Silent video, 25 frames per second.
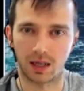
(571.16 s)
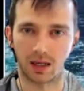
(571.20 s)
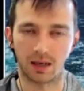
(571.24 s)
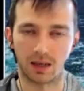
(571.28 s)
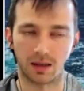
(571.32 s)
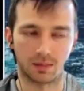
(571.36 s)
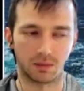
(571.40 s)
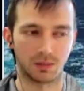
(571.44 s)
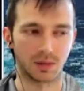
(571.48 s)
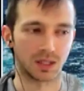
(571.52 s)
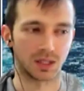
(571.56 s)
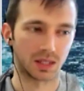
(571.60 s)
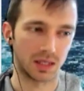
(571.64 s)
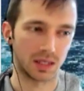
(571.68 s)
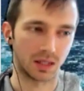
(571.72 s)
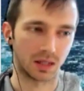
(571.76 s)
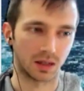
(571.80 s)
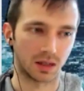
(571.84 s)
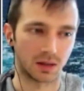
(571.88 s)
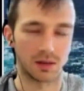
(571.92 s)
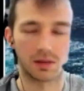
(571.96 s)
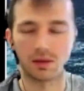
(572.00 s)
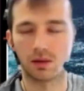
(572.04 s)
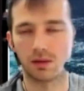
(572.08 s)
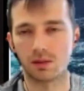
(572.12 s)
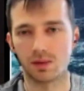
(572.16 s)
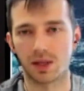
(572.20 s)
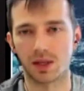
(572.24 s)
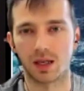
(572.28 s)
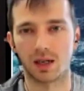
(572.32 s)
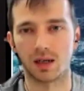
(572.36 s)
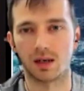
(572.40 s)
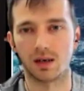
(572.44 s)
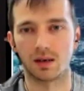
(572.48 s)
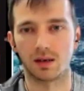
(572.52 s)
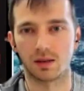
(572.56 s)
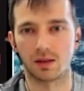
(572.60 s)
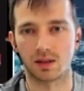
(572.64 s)
mosquito,
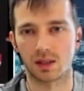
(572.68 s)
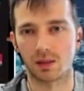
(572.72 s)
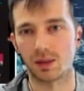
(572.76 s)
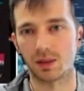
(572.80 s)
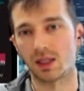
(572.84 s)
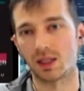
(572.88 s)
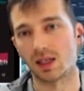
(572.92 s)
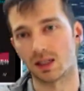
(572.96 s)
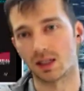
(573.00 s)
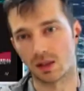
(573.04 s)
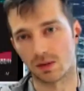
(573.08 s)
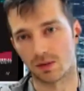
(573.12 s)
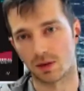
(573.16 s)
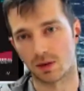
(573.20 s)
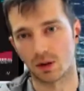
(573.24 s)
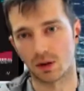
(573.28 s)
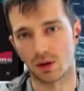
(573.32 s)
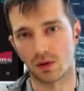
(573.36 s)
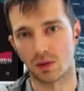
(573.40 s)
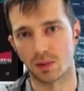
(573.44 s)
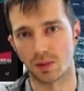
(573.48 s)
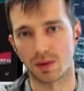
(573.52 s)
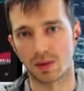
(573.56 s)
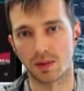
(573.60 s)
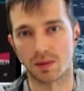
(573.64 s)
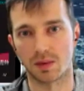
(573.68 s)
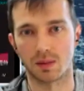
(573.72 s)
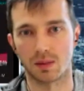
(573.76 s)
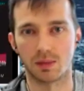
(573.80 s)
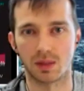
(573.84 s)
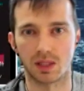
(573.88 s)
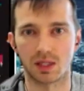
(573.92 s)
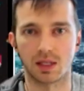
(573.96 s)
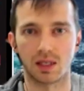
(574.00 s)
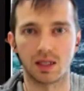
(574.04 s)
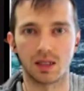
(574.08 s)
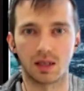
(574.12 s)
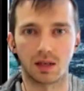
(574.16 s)
then somebody takes a photo of the
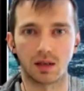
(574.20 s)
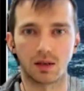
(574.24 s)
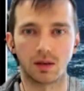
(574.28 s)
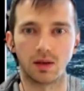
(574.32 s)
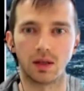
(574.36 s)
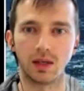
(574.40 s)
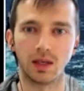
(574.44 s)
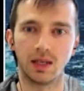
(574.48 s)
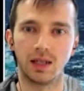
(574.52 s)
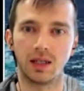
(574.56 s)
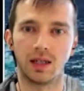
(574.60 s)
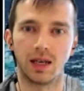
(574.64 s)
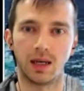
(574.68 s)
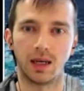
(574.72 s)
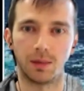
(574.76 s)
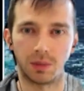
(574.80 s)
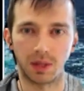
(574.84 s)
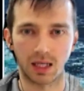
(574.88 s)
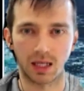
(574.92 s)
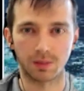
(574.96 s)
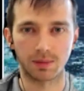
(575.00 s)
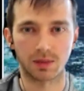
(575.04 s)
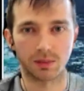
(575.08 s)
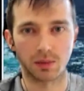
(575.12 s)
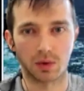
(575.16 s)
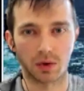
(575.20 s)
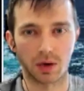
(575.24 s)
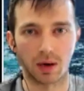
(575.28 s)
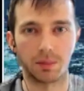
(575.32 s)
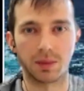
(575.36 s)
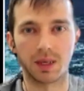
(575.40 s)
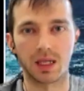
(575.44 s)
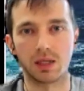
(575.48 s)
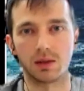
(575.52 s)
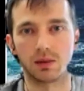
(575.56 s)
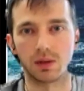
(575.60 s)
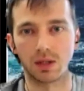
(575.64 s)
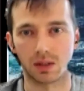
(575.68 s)
mosquito, it becomes more
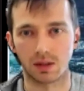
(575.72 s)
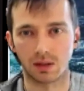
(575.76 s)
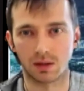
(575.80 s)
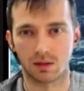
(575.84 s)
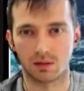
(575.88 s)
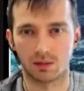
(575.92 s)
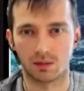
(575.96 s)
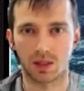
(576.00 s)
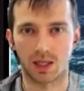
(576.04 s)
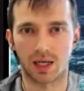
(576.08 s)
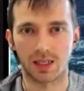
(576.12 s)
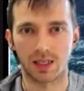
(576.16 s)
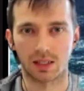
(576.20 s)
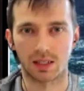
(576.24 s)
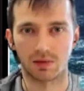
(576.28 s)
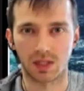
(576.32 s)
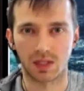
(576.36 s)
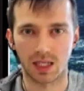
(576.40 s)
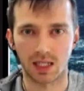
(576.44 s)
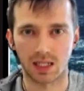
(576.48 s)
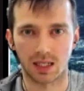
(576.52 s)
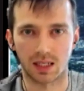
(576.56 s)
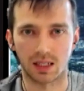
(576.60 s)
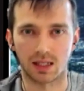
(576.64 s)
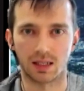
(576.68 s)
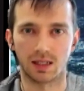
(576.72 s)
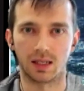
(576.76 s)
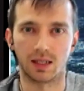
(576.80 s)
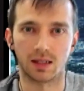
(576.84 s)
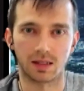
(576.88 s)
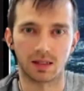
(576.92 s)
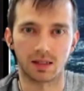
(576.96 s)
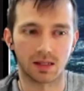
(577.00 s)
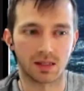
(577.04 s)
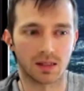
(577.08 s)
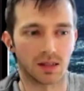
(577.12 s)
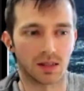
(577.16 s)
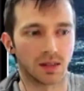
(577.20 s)
ambiguous kinds of data in
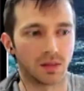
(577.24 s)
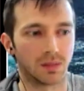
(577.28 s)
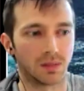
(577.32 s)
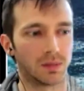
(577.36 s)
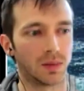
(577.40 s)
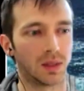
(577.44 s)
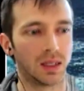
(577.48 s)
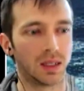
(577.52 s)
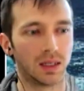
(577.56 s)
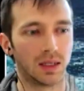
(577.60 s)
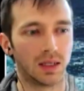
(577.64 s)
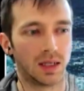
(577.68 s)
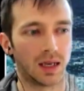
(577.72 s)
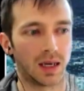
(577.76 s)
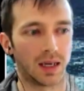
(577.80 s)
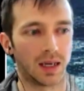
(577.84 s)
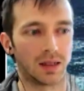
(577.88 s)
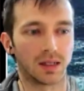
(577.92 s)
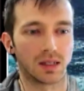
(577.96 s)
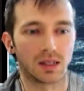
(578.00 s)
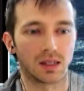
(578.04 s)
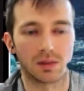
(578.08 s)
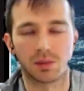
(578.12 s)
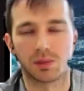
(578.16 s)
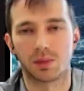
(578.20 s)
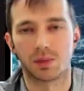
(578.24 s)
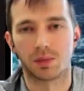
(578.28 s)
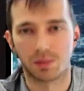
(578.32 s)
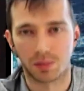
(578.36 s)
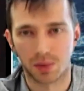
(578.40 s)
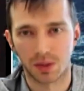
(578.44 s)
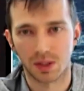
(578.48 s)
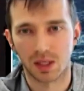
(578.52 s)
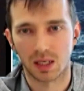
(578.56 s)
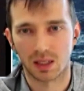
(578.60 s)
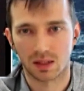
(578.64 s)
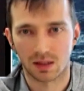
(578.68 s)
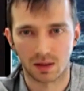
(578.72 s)
the system. And this
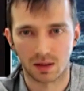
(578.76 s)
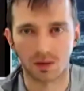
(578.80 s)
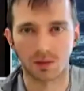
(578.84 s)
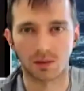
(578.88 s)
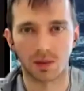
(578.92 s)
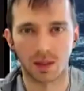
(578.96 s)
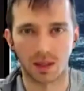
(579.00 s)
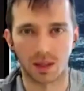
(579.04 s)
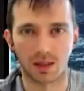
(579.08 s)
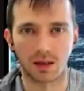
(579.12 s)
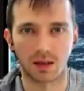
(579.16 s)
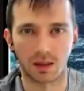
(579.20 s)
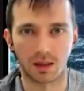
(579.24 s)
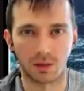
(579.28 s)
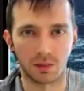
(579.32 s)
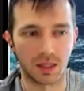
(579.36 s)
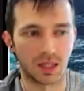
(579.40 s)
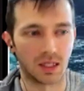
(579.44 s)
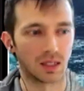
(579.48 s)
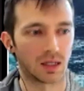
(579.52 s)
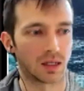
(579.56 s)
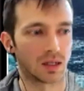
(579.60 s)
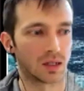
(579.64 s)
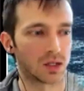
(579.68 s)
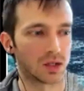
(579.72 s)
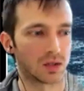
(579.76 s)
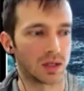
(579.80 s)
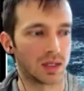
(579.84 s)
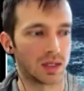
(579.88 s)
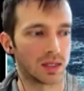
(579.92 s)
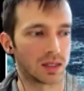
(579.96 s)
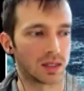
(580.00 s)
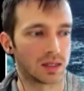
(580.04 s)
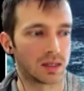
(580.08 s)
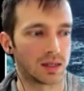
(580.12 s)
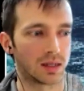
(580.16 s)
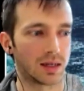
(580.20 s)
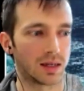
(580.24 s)
presents an immediate
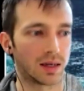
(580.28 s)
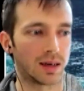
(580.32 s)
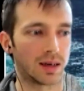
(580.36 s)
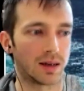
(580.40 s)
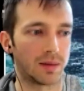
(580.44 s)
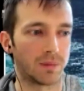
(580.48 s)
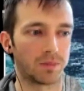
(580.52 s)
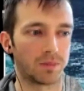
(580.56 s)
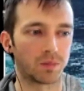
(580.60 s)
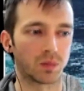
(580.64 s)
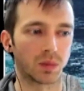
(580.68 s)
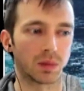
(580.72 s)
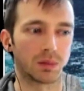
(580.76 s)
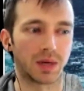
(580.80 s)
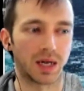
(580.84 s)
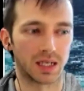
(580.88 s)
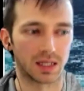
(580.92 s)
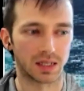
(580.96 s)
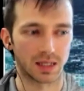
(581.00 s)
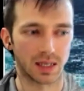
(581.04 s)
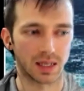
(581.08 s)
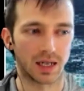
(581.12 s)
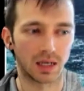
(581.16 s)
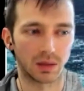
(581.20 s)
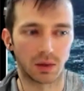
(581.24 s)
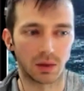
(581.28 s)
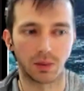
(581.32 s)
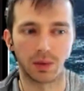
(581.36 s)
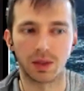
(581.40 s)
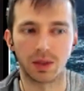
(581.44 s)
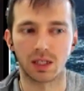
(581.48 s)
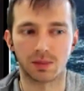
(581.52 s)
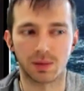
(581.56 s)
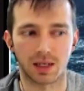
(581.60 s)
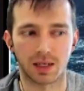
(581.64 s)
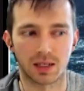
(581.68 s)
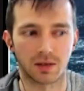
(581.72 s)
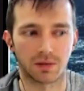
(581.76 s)
constraint. By deciding what we
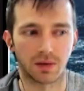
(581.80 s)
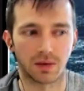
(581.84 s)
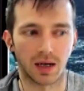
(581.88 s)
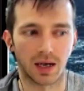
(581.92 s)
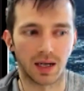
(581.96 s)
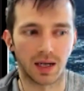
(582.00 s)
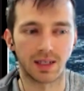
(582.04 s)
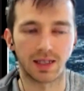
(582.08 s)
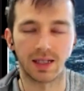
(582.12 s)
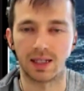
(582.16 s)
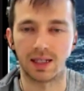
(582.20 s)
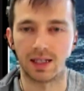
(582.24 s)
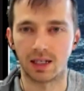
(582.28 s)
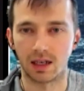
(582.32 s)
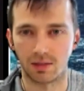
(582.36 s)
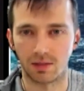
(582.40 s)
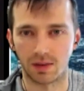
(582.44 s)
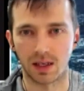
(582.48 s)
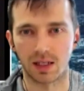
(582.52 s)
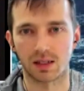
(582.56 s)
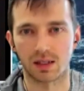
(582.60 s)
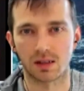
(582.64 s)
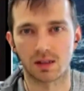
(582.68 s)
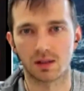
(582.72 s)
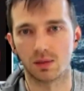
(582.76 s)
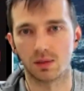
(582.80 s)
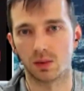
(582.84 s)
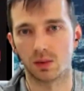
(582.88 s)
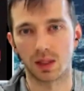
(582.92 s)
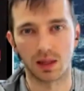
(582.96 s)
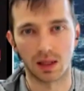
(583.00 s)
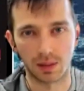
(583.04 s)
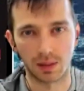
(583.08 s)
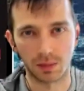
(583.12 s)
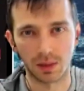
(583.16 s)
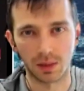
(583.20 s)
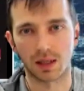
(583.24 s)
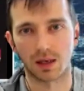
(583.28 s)
expect to find in advance, we
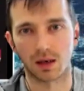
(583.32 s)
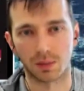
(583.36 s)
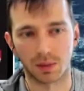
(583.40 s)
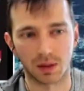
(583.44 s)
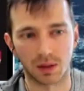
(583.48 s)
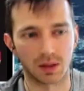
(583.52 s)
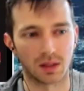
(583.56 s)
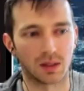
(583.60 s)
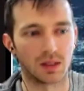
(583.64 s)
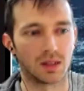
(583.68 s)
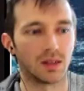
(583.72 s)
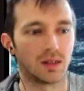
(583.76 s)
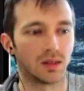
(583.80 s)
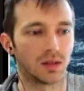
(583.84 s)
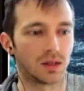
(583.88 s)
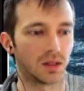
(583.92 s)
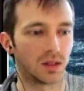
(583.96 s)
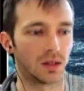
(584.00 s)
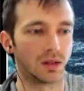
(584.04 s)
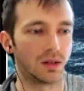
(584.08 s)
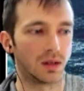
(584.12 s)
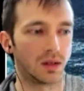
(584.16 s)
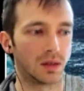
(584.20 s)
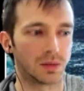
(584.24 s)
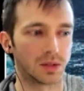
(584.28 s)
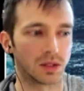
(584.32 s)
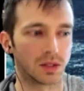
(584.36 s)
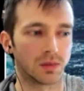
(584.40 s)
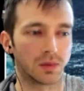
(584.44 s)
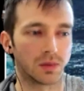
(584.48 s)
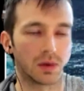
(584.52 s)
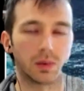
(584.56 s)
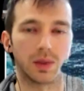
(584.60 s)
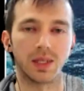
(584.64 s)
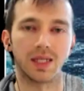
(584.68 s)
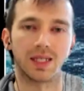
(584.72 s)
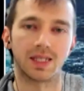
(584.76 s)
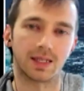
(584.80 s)
limit our ability to observe
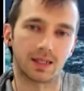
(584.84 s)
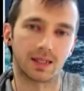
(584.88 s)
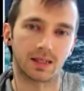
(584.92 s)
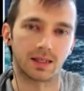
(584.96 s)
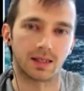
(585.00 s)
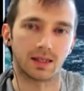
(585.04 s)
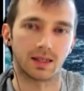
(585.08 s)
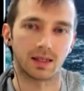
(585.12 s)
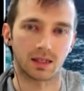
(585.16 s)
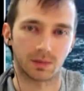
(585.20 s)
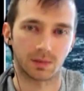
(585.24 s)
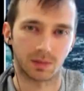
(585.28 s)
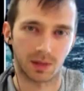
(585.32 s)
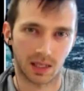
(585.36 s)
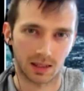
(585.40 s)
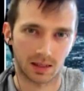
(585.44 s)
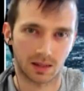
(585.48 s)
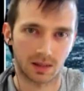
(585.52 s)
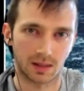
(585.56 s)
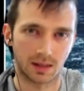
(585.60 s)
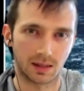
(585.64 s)
what we didn't expect.